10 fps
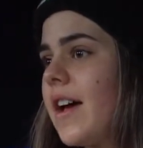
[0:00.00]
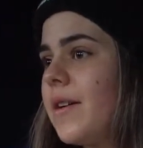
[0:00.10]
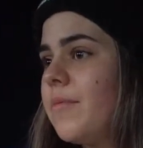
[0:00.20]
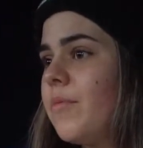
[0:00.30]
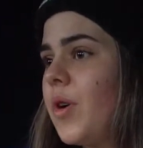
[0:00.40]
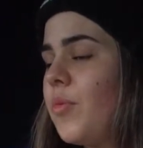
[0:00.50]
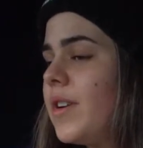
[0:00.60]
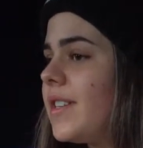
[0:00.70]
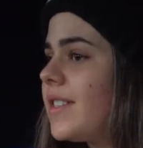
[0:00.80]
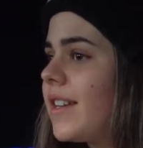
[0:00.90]
I
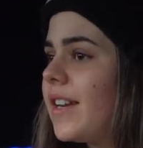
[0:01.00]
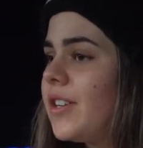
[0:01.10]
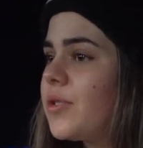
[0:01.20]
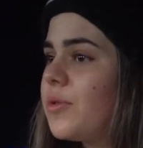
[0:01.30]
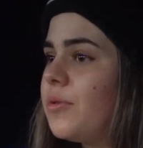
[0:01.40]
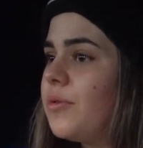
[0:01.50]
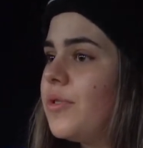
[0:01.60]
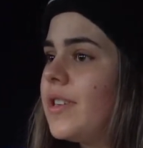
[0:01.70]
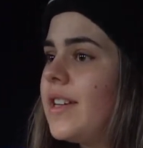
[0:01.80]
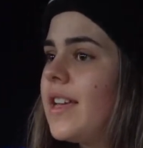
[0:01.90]
went to Sunday
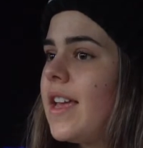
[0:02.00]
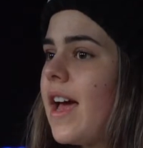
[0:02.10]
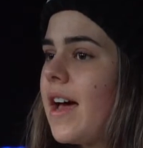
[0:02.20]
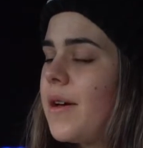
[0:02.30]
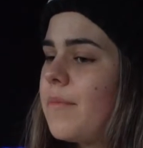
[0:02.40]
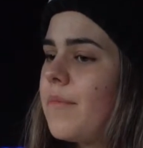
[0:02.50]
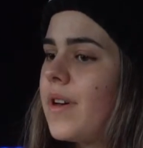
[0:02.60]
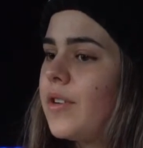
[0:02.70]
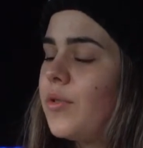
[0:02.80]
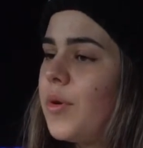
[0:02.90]
school. I
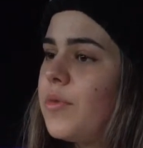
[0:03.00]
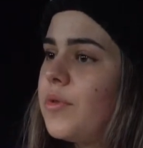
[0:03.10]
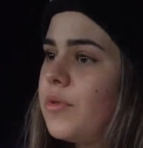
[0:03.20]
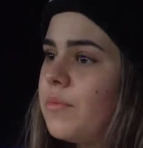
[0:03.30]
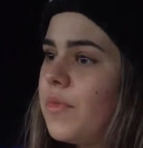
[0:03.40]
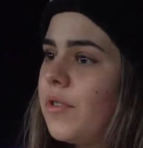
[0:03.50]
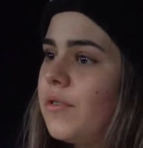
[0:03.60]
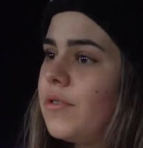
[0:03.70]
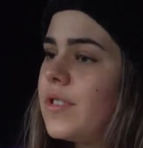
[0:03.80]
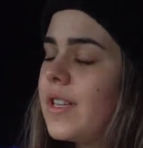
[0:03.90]
grew up with good
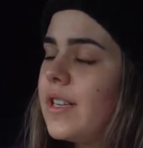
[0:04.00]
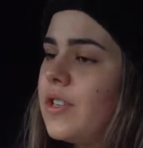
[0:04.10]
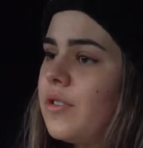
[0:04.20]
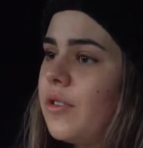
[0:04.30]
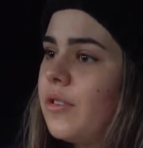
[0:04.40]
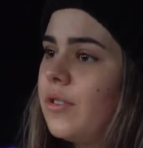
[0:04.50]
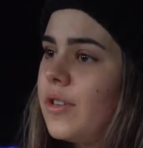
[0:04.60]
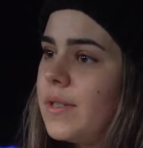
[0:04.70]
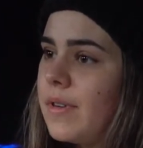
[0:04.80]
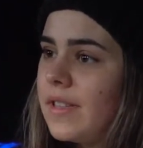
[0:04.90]
morals and,
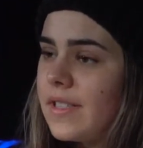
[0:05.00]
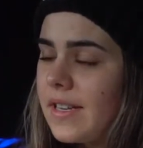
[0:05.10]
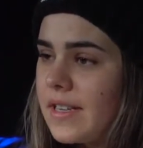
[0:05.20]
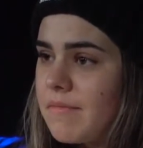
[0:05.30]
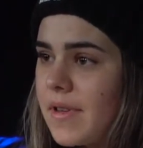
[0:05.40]
learnt about the 10